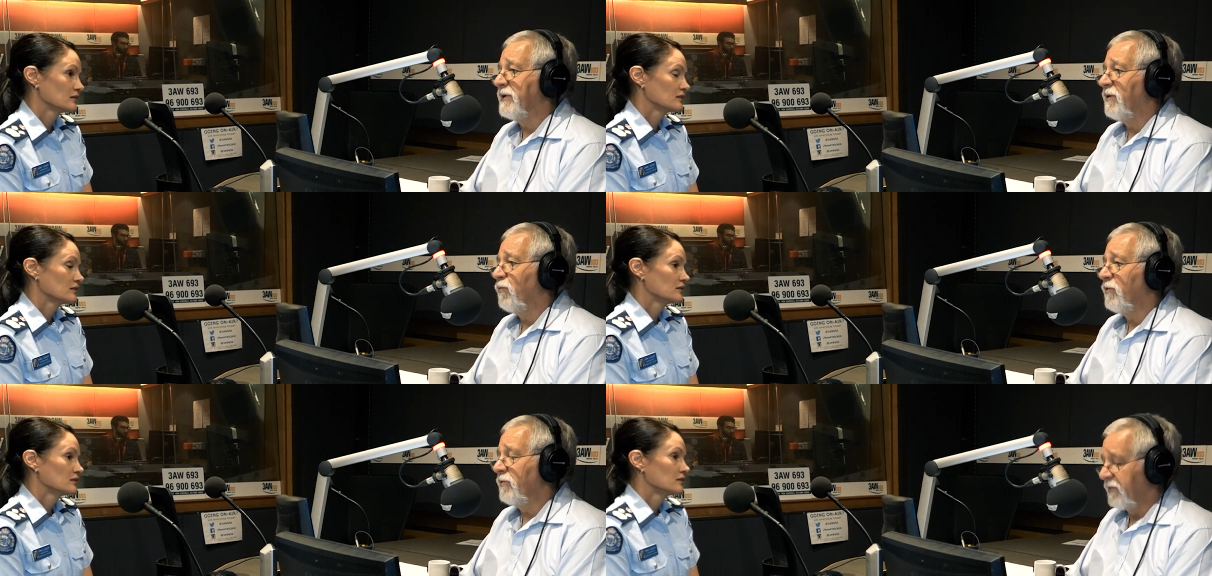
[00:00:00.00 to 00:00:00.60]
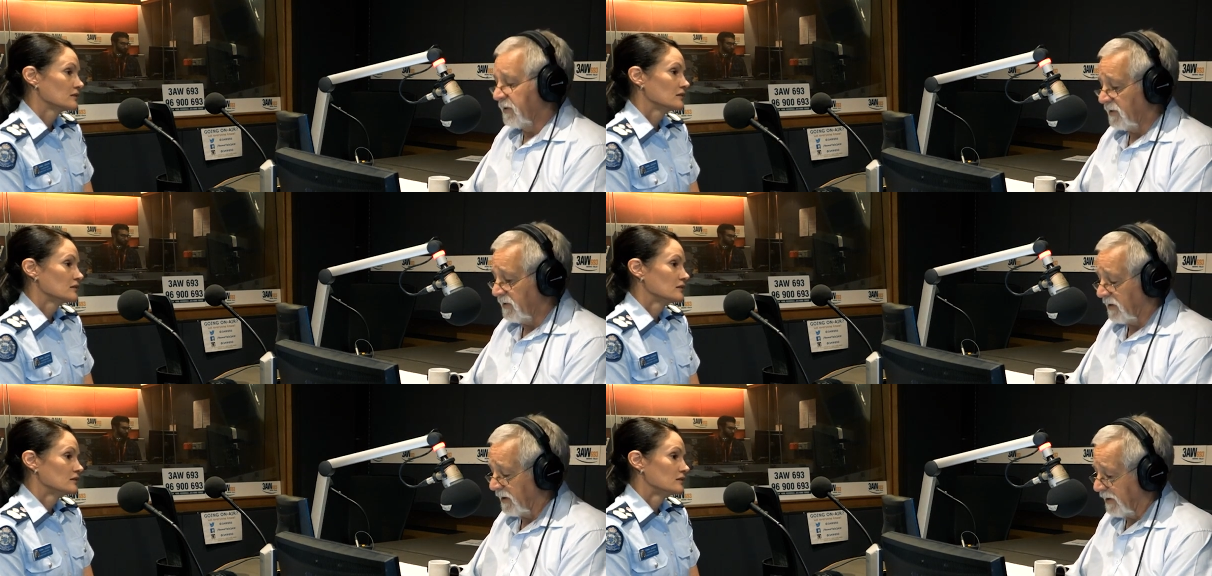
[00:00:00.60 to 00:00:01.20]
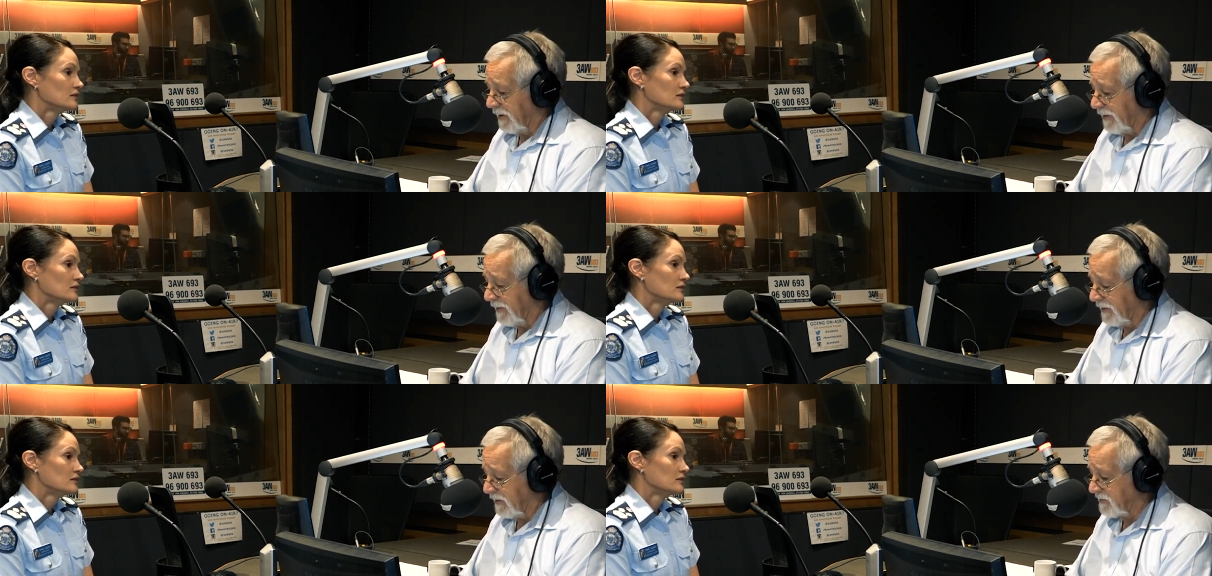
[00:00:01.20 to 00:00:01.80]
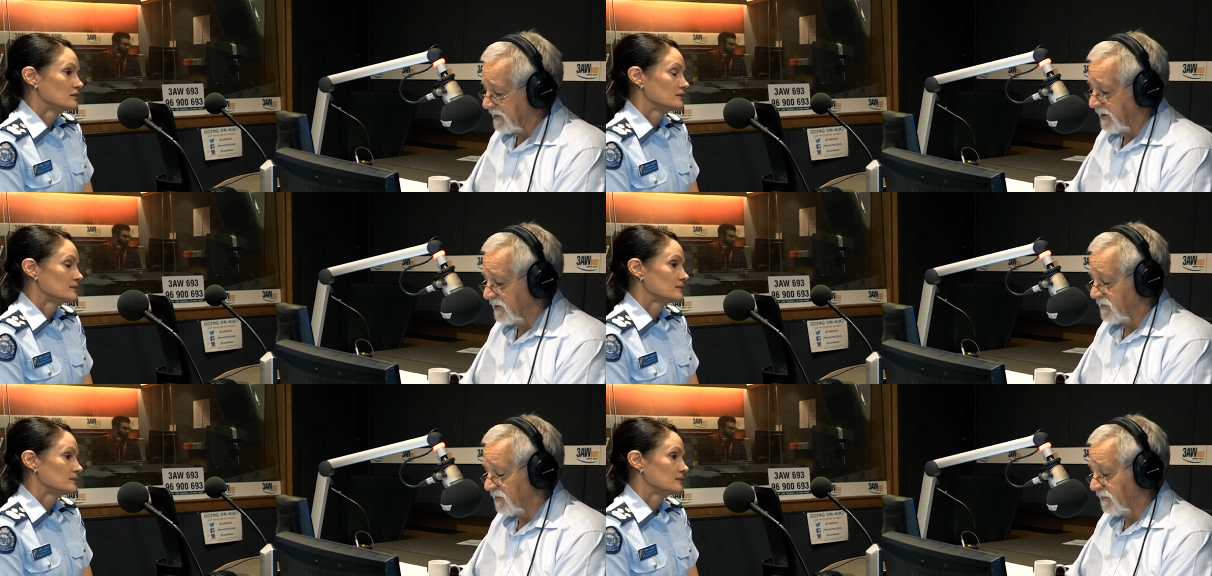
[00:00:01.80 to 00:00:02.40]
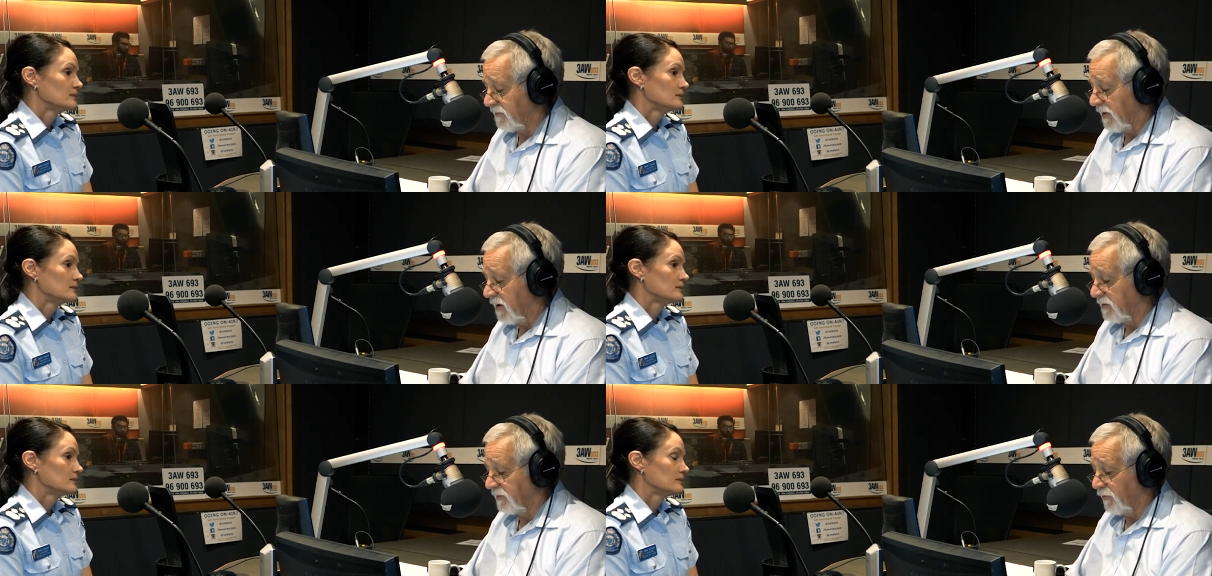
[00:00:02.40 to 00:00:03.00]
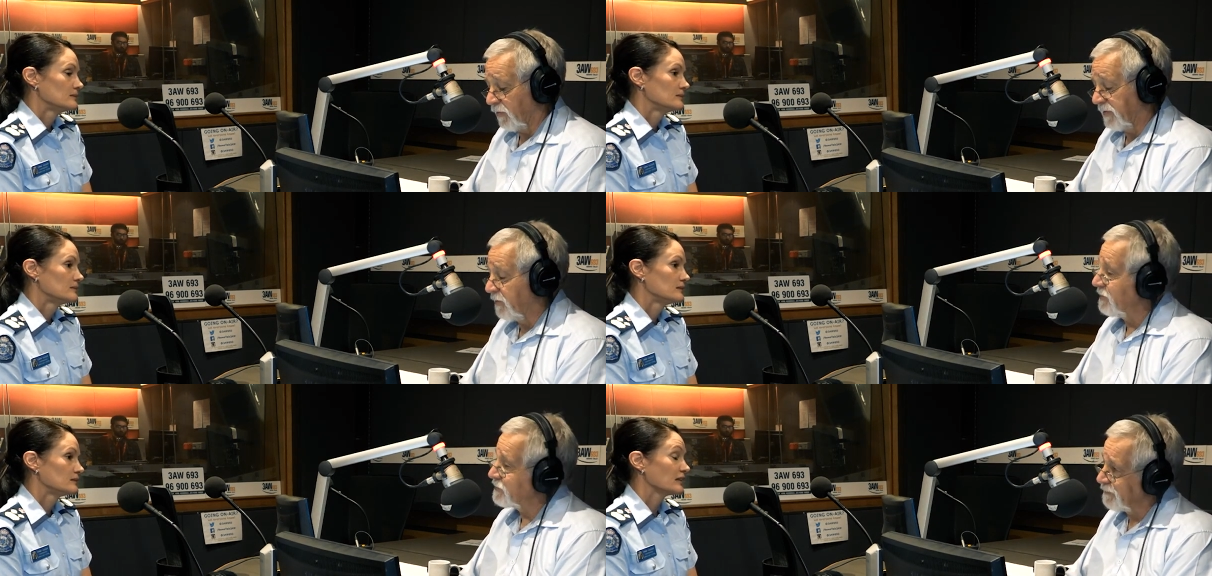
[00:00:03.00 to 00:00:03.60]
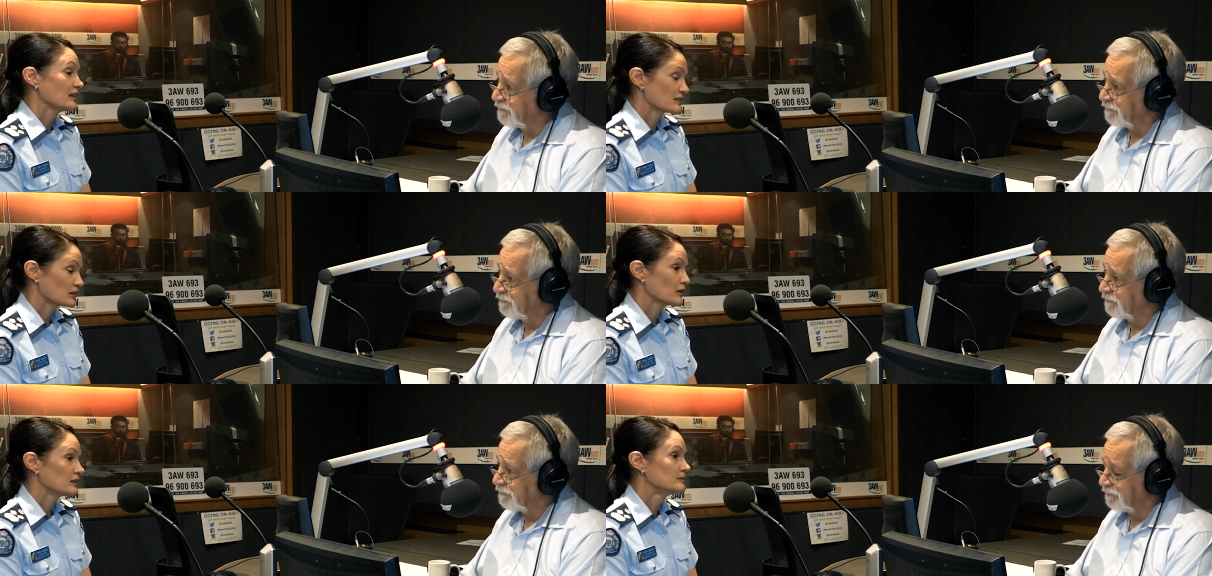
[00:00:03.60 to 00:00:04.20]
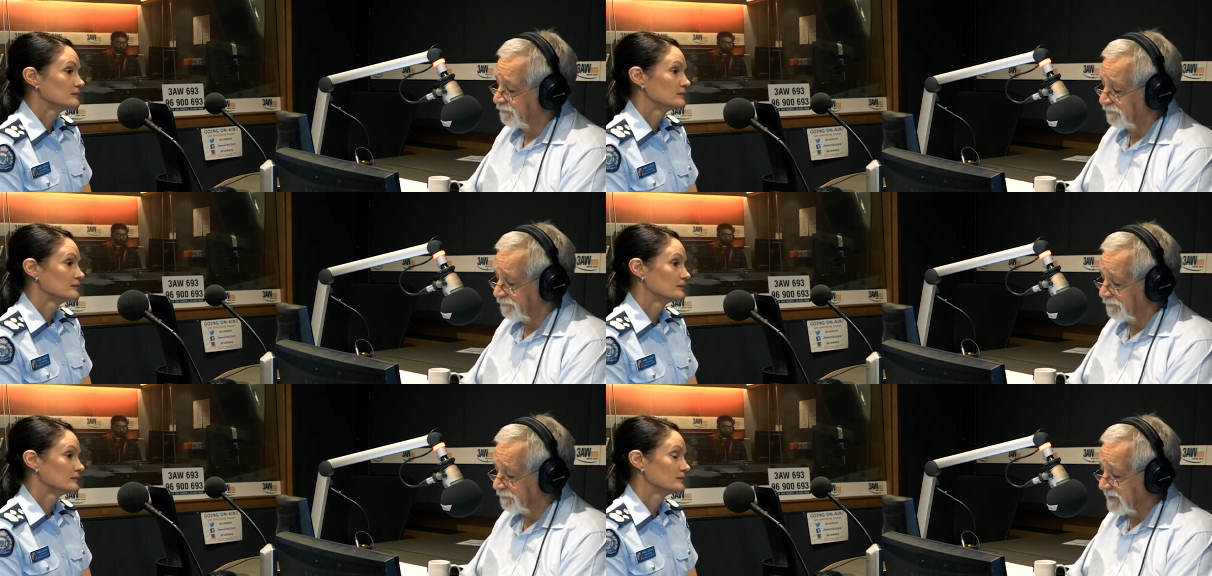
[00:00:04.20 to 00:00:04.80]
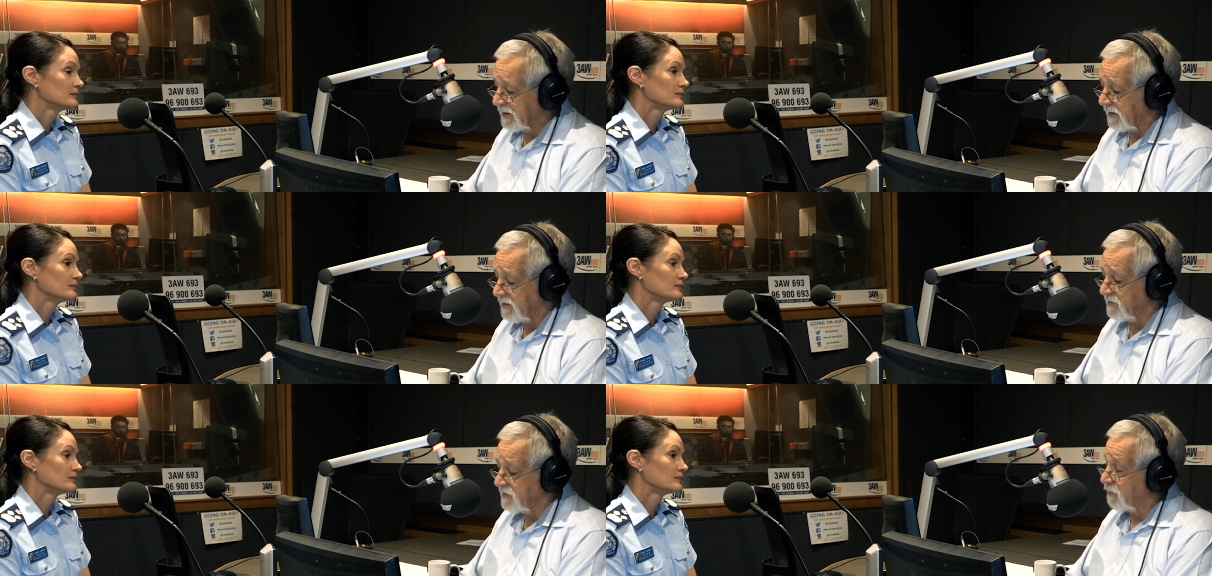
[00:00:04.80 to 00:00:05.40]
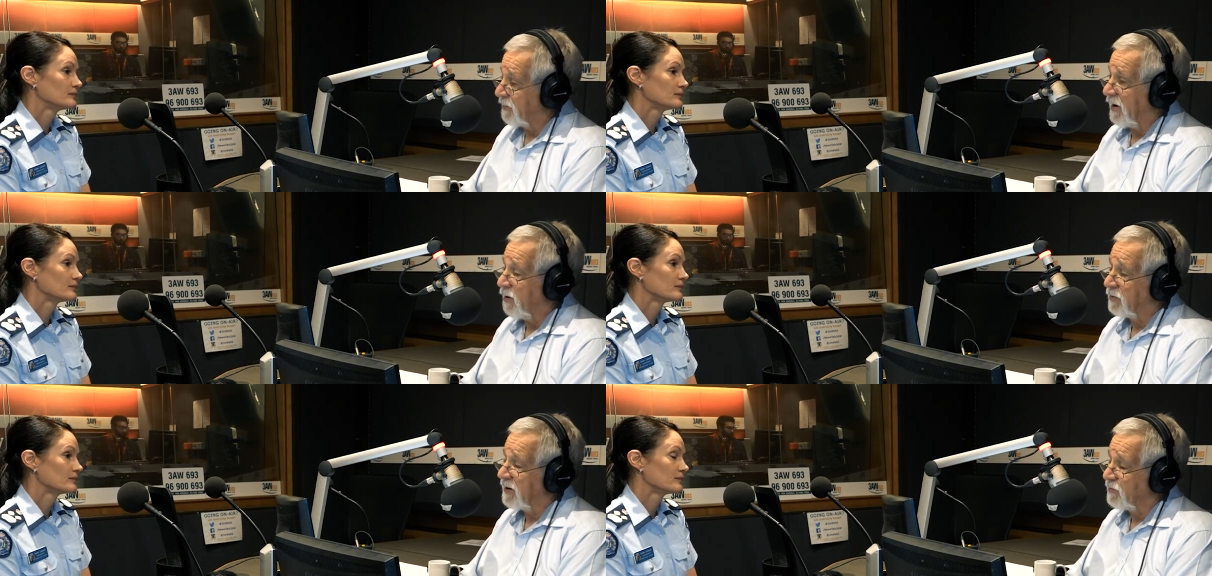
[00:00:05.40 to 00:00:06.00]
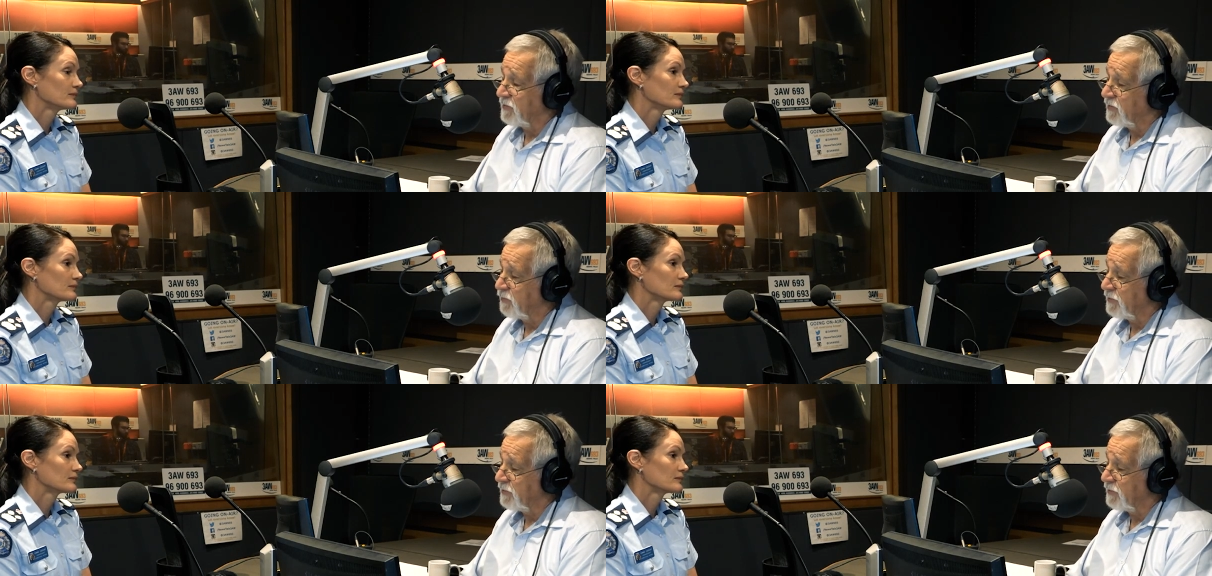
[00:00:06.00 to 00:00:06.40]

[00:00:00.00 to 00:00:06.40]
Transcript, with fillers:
Speaker 1: uh, were the uh, attackers of Islander appearance? Yes, they were. Is this a power play within the